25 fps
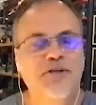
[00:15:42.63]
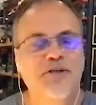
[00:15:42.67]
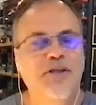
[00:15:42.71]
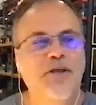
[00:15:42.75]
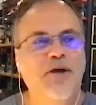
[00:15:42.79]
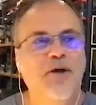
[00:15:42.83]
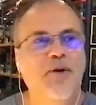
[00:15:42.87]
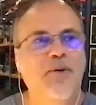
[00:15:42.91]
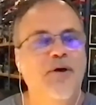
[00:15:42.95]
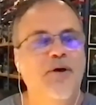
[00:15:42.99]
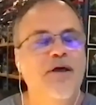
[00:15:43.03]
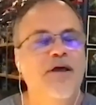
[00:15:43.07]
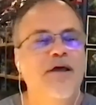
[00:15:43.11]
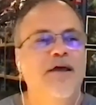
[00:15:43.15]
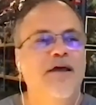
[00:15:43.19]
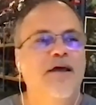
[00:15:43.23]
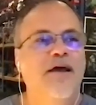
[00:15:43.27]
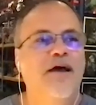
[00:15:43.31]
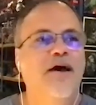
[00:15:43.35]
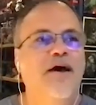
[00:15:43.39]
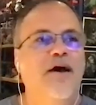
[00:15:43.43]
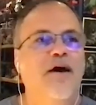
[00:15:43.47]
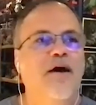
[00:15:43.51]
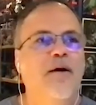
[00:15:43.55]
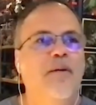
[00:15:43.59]
You know.
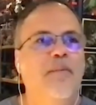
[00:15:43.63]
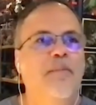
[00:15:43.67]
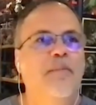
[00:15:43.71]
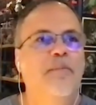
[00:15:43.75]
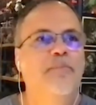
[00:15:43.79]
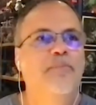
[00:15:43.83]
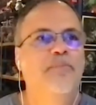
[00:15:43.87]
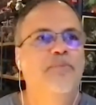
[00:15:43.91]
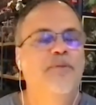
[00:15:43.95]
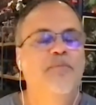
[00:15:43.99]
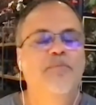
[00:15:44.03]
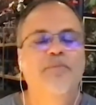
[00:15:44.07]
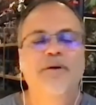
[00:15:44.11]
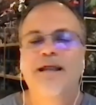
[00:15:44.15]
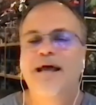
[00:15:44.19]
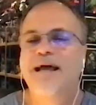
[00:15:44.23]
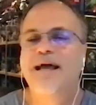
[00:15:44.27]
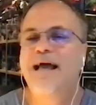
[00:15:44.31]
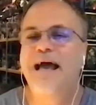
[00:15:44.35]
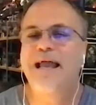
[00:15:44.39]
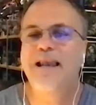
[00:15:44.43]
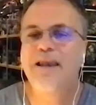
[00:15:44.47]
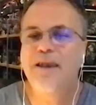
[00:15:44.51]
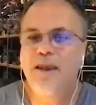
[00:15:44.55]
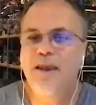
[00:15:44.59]
Um, but
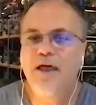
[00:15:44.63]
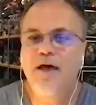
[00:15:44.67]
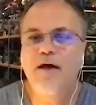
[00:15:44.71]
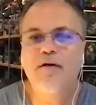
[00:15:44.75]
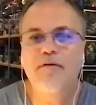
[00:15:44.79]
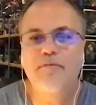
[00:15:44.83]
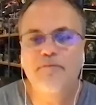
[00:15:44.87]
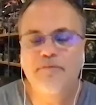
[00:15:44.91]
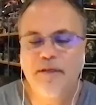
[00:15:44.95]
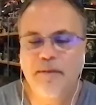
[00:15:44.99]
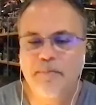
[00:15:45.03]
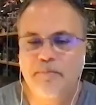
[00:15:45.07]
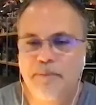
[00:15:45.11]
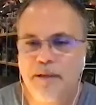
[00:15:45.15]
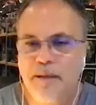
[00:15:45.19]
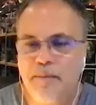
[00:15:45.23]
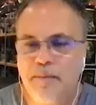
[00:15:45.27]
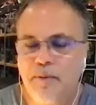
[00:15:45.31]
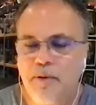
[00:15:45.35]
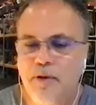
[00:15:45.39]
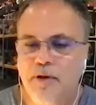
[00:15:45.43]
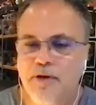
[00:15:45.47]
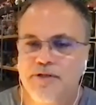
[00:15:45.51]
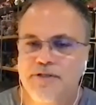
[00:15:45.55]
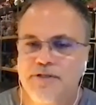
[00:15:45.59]
I, I love that
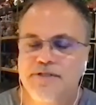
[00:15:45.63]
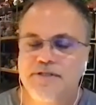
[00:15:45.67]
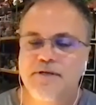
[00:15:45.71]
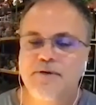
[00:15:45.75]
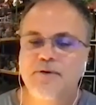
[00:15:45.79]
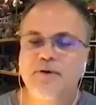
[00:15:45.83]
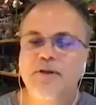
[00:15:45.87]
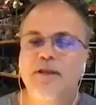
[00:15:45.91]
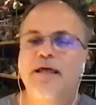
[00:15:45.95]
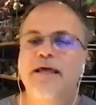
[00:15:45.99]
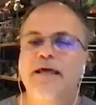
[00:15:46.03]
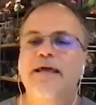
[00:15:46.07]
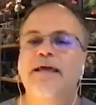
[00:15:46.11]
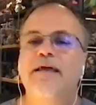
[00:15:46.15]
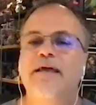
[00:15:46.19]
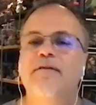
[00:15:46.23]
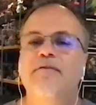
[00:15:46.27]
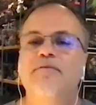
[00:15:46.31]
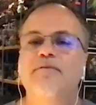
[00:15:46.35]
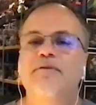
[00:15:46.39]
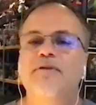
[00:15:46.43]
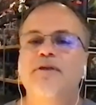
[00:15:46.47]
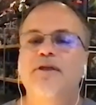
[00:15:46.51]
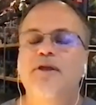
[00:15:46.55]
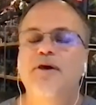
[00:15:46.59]
people are still like
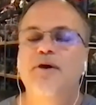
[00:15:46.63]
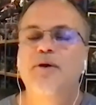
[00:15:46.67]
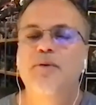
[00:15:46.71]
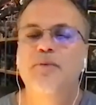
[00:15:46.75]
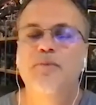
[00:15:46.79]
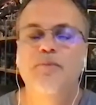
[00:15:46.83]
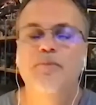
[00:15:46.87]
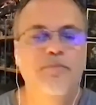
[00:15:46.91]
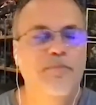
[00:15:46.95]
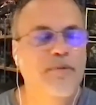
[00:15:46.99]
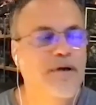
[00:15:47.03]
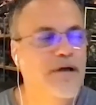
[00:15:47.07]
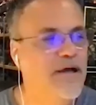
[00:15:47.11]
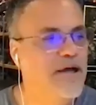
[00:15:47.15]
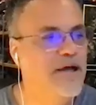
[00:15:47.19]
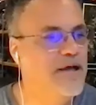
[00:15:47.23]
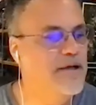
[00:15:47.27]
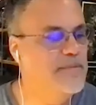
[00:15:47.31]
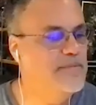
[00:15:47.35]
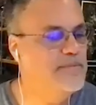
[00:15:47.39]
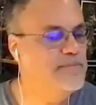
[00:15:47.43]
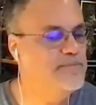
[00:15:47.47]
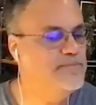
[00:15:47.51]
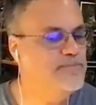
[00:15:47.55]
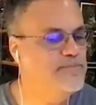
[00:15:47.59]
in, you know,
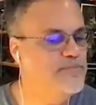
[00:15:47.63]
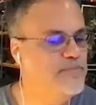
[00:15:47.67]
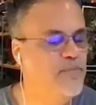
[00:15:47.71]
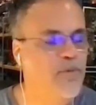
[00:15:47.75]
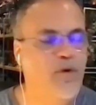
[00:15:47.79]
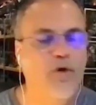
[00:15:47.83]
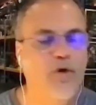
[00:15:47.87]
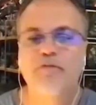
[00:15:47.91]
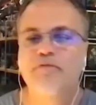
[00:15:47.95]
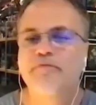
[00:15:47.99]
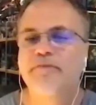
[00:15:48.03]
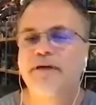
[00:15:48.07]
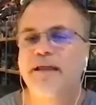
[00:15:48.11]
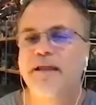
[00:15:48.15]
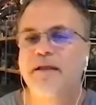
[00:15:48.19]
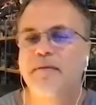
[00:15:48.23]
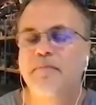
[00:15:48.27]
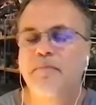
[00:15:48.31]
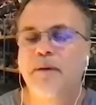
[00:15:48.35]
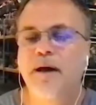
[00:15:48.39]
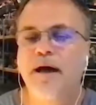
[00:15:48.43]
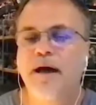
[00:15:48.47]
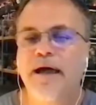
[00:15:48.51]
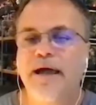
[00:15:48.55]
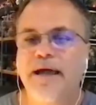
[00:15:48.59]
um,
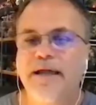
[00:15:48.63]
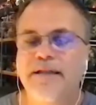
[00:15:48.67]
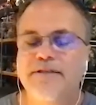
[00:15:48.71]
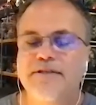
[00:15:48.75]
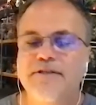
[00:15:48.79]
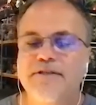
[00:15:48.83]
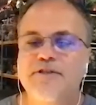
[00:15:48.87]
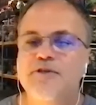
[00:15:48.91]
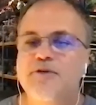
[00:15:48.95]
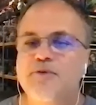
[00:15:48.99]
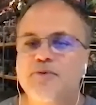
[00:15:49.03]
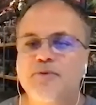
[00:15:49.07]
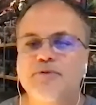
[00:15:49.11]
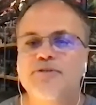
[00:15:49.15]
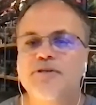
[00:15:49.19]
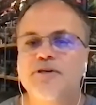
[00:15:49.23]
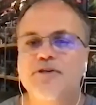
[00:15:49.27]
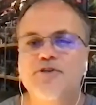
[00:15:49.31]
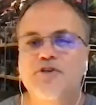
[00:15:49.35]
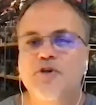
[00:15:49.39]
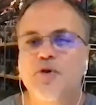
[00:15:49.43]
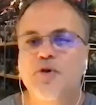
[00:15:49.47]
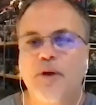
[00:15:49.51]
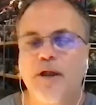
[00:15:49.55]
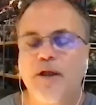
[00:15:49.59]
motivated by it to do
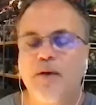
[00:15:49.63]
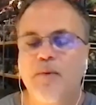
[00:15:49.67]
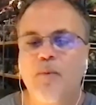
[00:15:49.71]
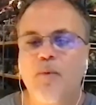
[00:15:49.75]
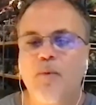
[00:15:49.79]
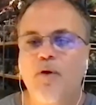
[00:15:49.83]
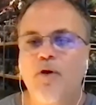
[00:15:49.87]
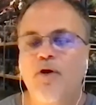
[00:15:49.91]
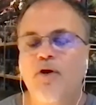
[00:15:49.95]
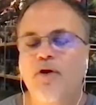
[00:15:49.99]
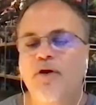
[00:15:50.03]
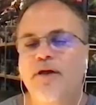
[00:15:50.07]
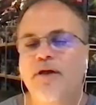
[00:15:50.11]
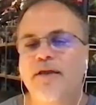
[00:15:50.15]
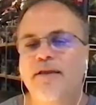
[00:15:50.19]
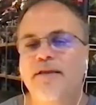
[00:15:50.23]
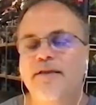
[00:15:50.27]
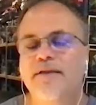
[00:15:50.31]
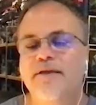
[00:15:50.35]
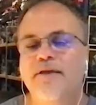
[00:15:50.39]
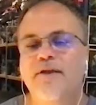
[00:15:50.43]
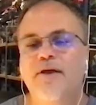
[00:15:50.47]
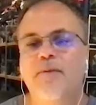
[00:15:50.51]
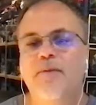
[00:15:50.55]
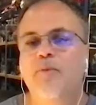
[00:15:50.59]
such great work.
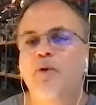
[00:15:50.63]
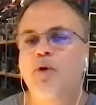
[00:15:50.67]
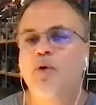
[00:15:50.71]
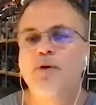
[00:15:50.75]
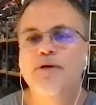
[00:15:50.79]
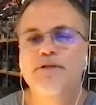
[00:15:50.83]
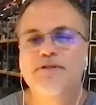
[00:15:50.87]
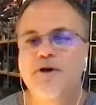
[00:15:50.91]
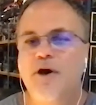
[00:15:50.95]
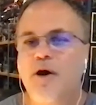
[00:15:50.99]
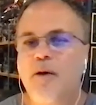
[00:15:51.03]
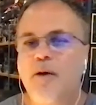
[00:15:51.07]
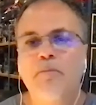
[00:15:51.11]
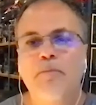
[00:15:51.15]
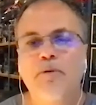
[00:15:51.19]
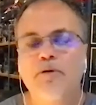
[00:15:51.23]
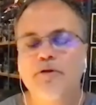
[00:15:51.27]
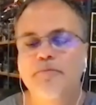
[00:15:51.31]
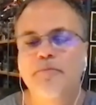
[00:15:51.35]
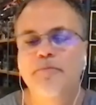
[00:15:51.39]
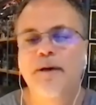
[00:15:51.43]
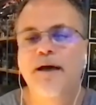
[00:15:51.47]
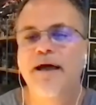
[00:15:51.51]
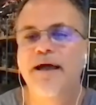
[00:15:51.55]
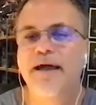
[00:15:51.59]
And, you know, I'm always
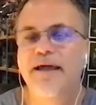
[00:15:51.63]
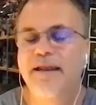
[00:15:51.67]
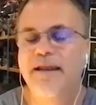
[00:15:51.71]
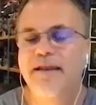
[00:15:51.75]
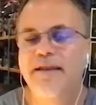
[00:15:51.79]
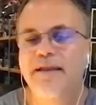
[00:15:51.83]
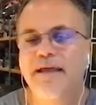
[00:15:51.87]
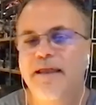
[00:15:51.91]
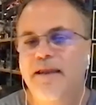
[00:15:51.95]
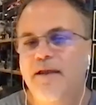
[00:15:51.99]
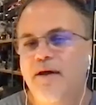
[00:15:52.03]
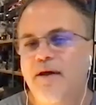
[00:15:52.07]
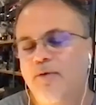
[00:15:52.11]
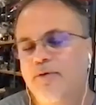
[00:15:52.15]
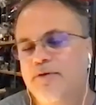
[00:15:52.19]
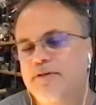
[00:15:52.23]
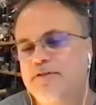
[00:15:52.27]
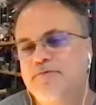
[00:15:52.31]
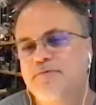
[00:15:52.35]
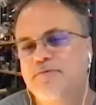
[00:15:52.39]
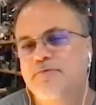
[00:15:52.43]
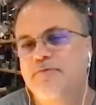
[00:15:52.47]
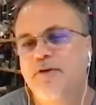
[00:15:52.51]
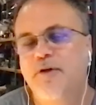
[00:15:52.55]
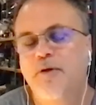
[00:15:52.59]
humbled by it and, and
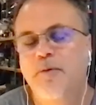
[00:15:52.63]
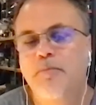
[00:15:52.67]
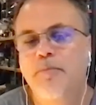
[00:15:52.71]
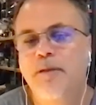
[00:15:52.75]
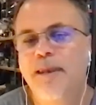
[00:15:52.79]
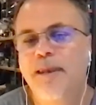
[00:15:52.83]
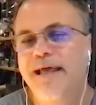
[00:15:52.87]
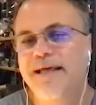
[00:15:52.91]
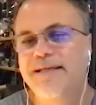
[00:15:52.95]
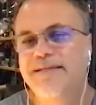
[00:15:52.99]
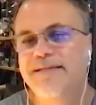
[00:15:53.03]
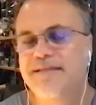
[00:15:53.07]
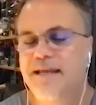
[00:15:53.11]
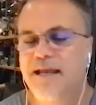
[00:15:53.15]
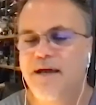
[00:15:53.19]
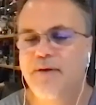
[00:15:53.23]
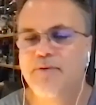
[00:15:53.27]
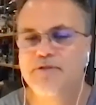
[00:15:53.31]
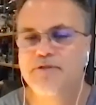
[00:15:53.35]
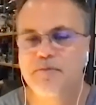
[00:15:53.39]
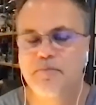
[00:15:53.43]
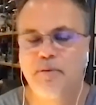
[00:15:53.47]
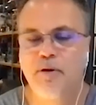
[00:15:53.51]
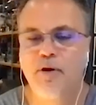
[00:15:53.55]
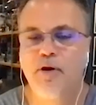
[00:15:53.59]
always feel blessed that I
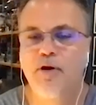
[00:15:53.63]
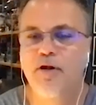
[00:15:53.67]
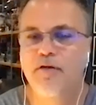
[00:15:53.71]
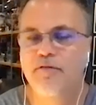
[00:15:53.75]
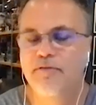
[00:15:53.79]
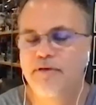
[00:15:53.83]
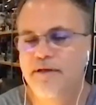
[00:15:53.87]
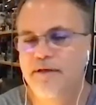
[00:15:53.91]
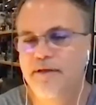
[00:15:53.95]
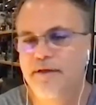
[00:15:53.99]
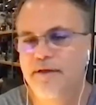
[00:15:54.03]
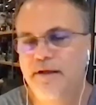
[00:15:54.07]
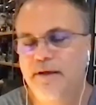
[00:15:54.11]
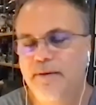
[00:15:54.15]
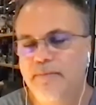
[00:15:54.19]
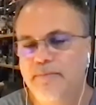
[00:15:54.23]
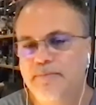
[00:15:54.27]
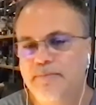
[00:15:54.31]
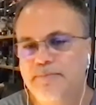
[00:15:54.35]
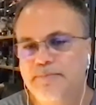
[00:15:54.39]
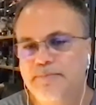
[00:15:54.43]
was a part of it, you know.